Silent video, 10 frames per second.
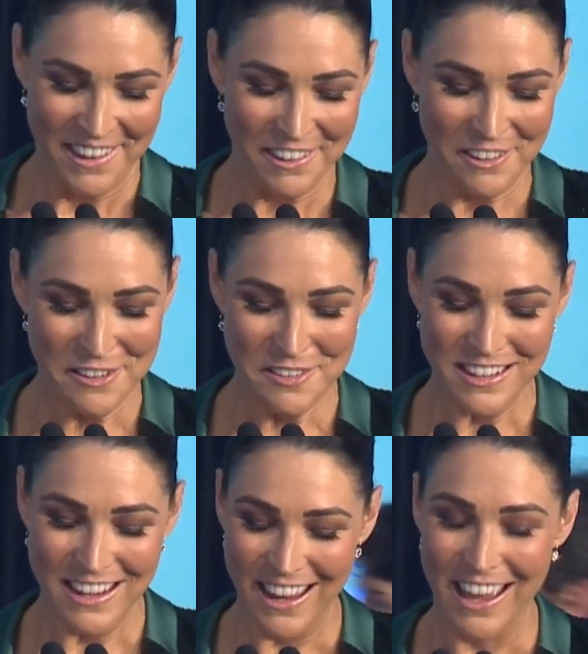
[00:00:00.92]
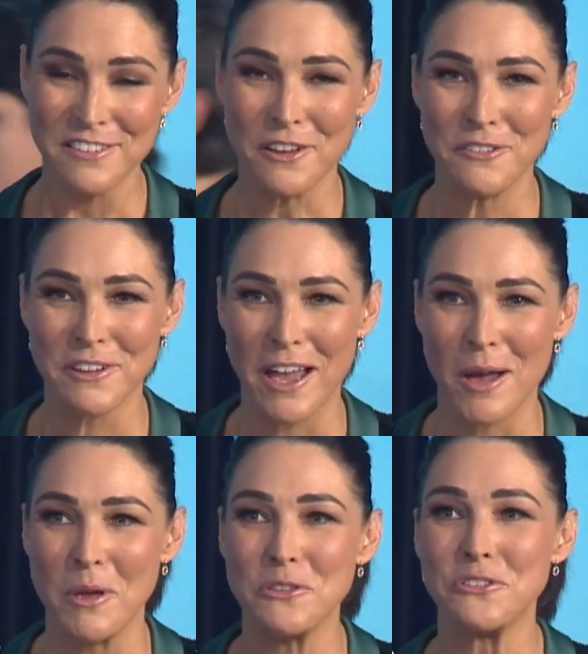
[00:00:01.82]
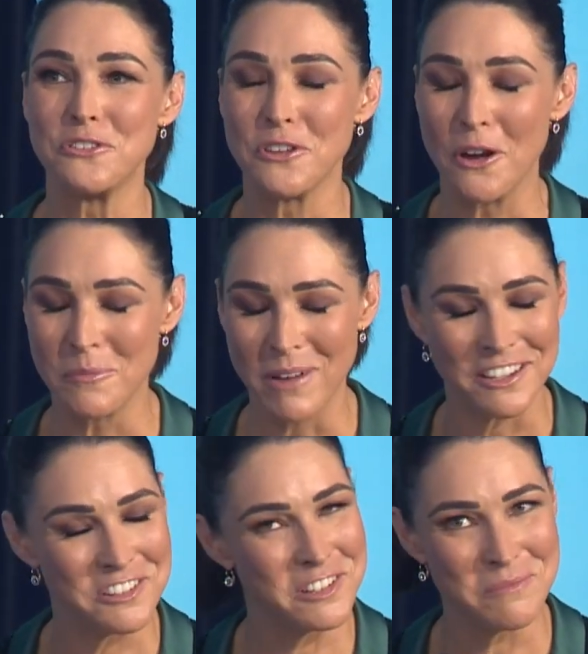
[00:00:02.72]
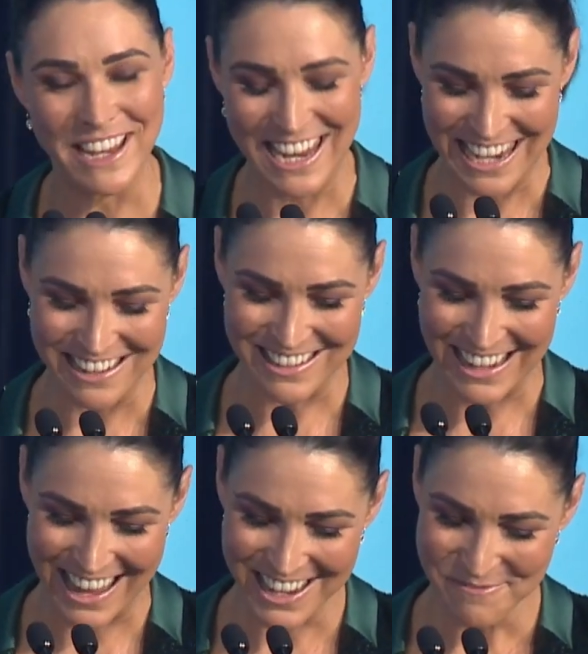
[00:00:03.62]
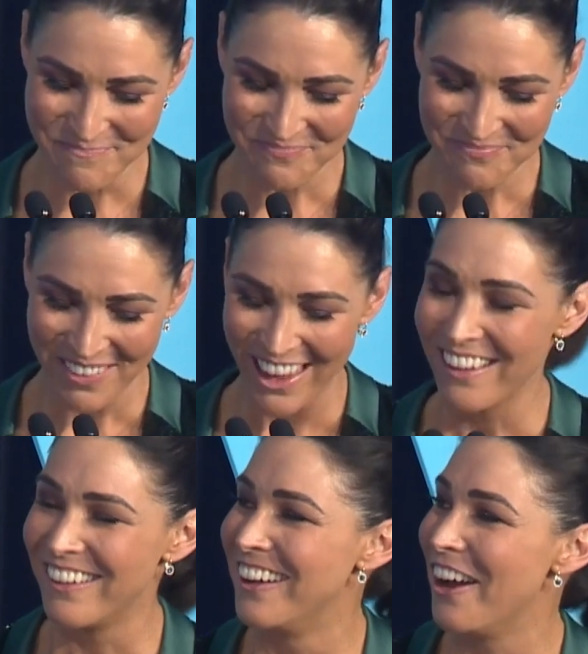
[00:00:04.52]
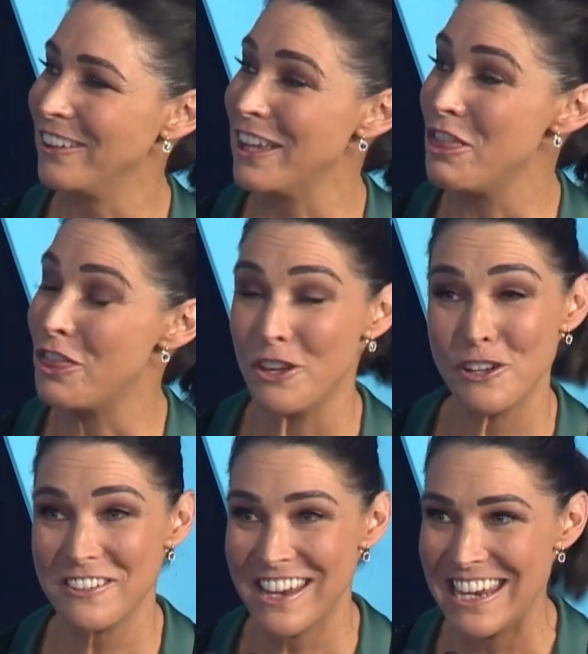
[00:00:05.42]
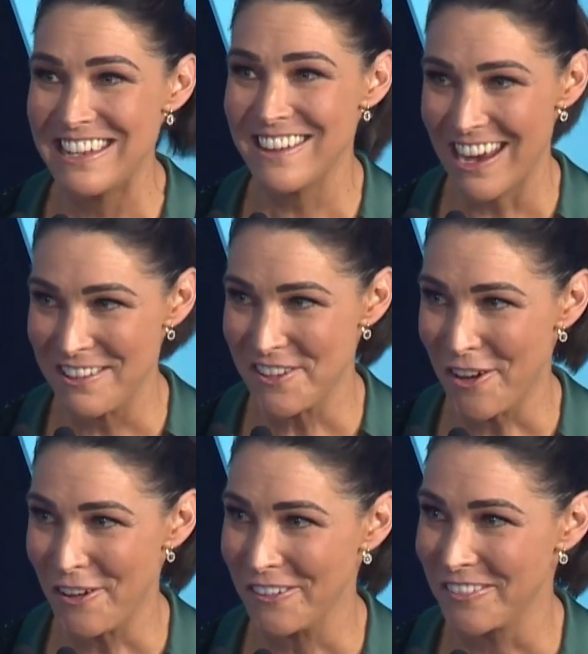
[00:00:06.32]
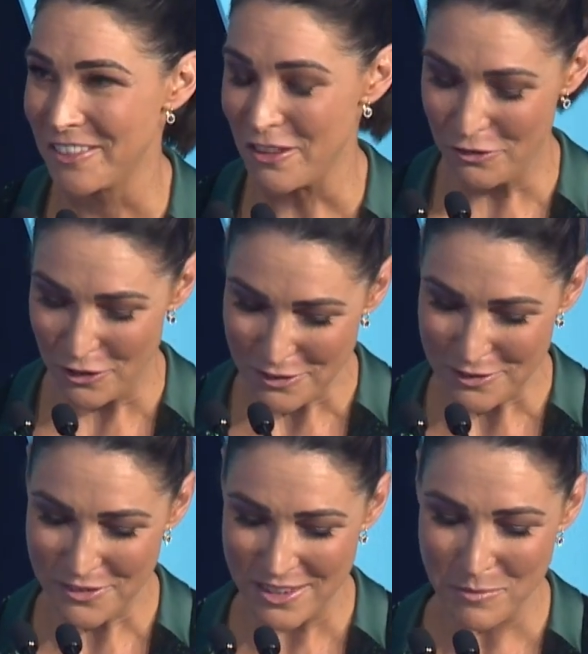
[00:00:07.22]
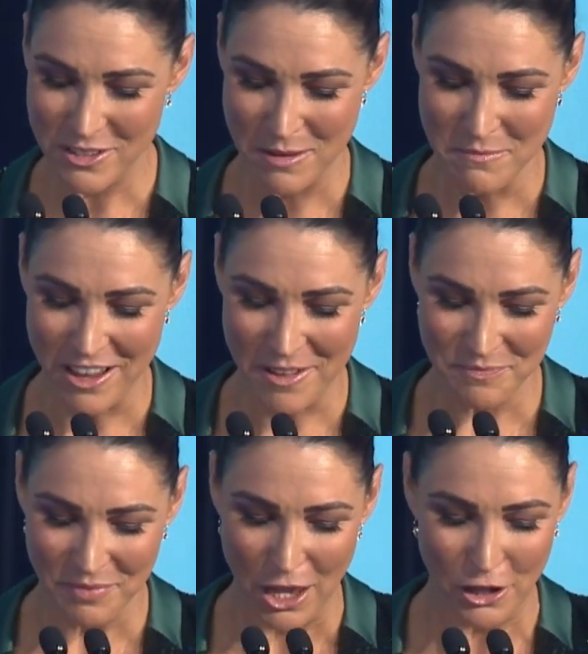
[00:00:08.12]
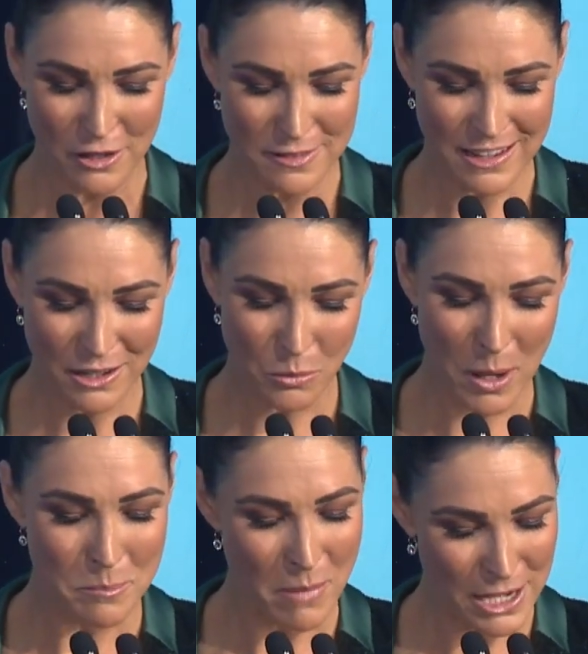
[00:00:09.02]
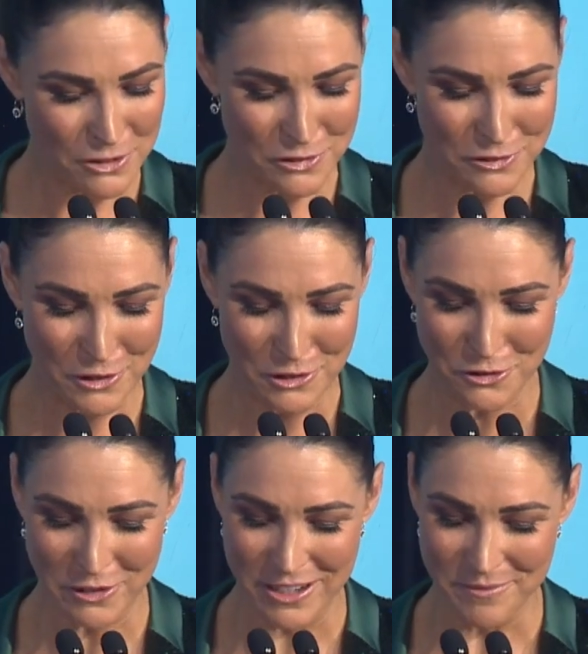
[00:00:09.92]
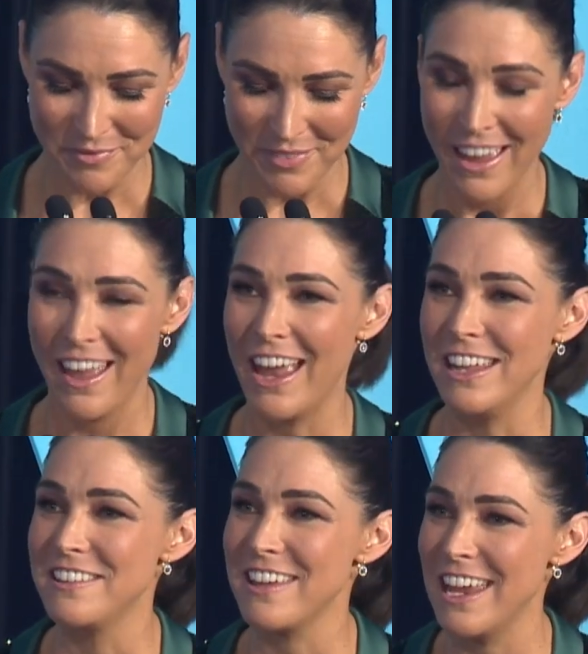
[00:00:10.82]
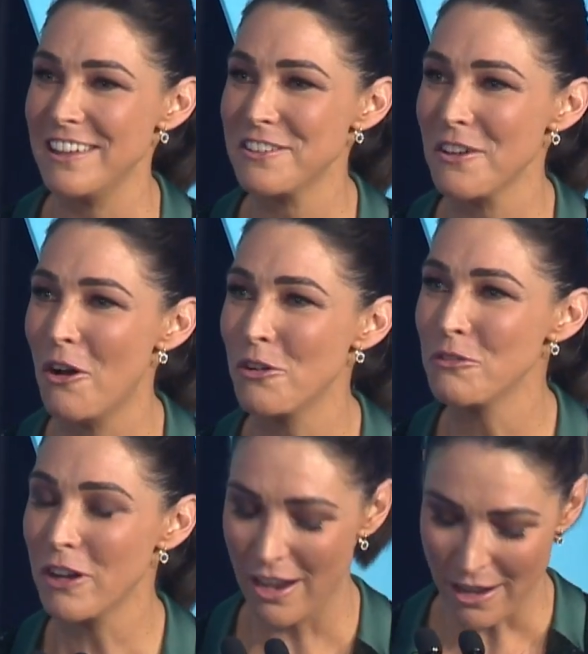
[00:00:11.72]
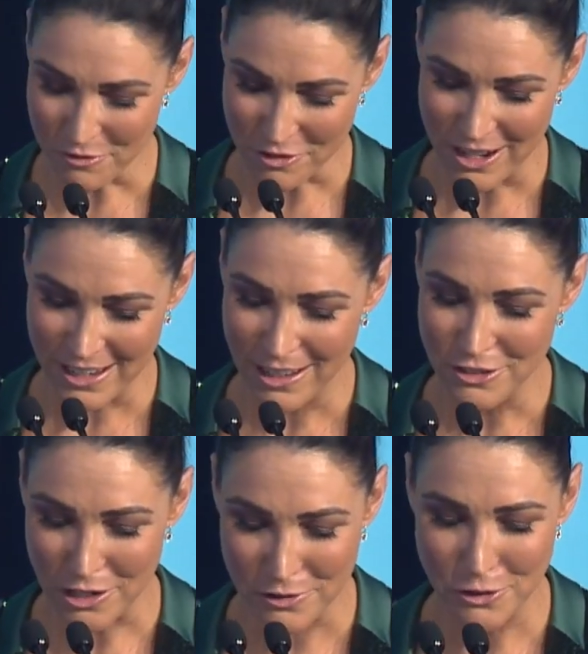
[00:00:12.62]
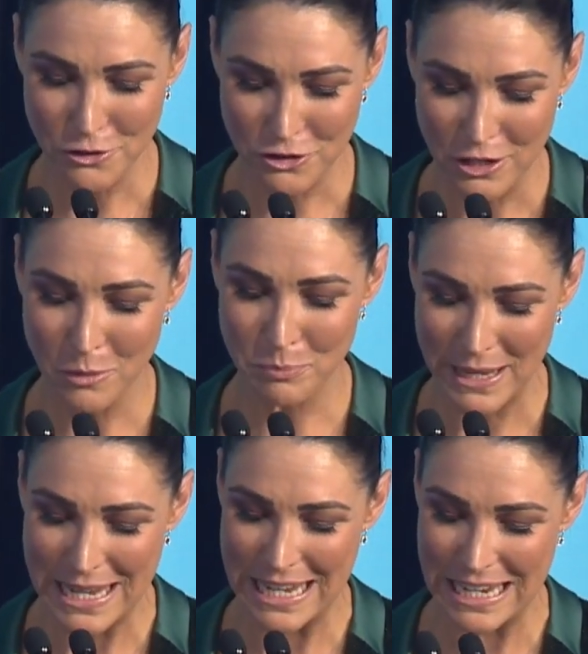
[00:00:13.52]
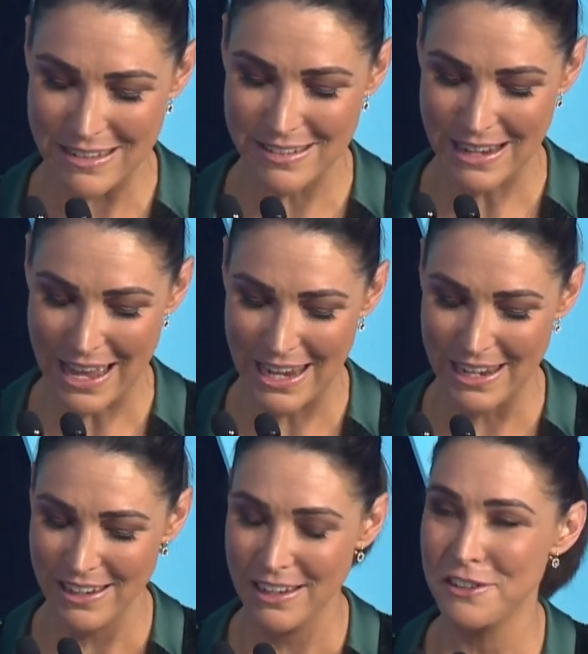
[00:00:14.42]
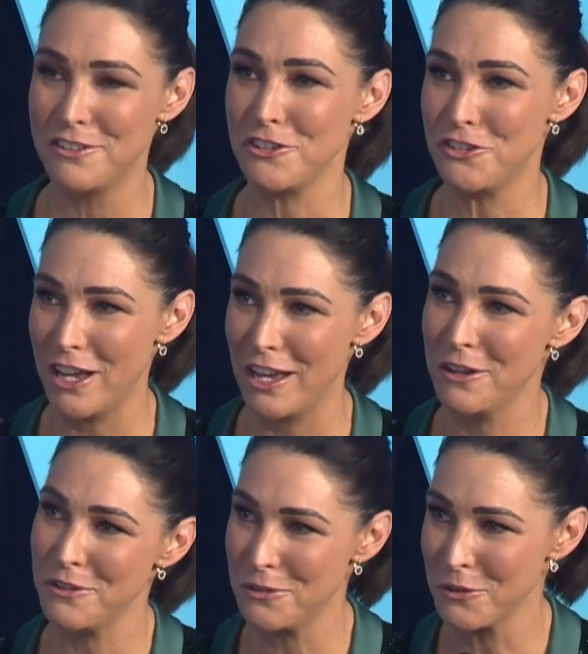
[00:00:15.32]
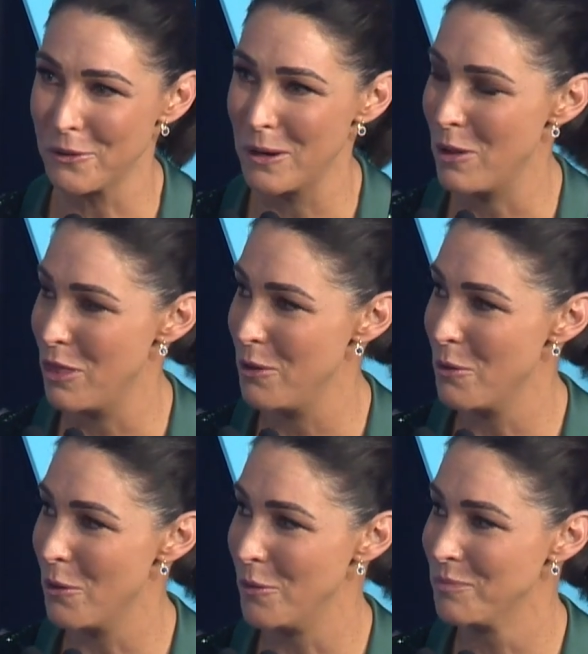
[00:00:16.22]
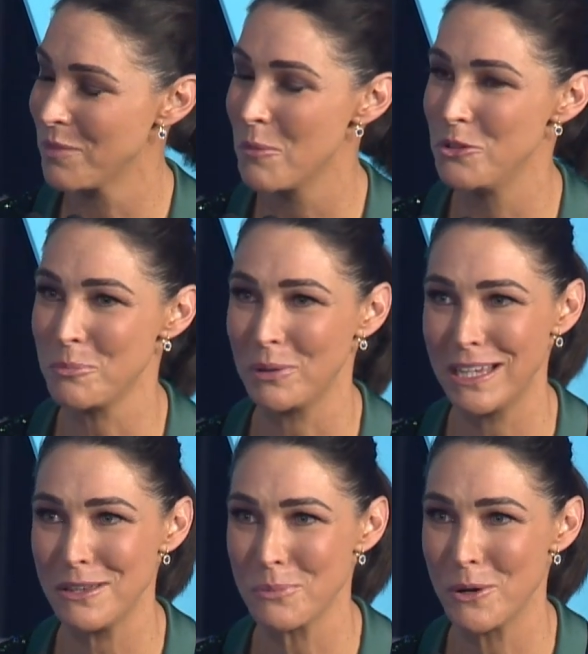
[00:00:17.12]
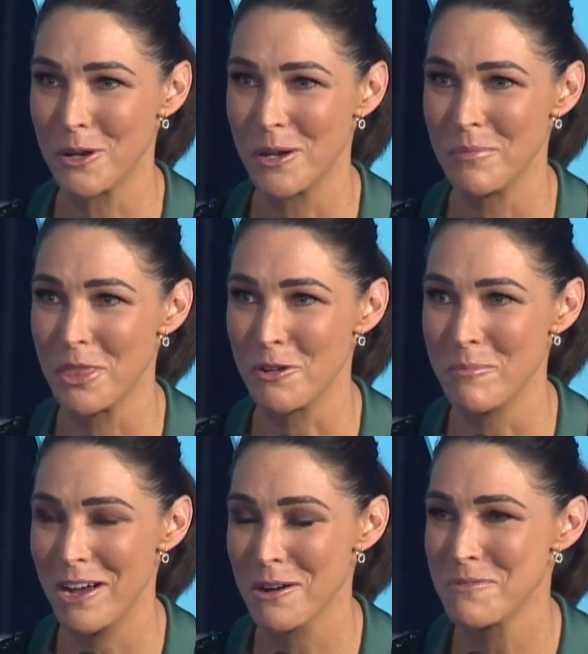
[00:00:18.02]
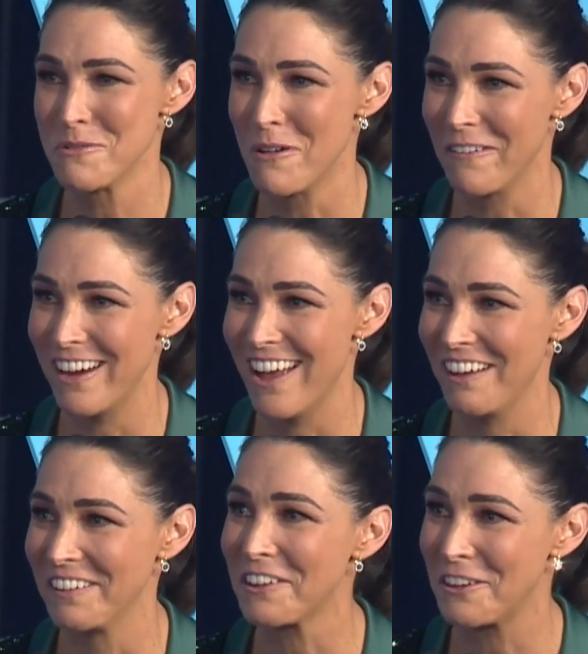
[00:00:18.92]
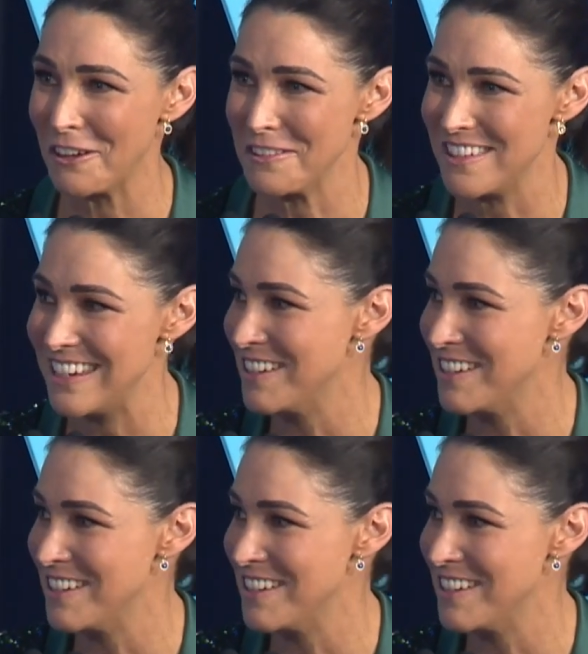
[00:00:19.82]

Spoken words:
Kirsty has overcome so much to be here today. Only 13 days ago, the 1st of September, Kirsty underwent major surgery and intent on recovering just so she could be here today to share her story with you all. Would you please welcome the remarkable warrior, Kirsty.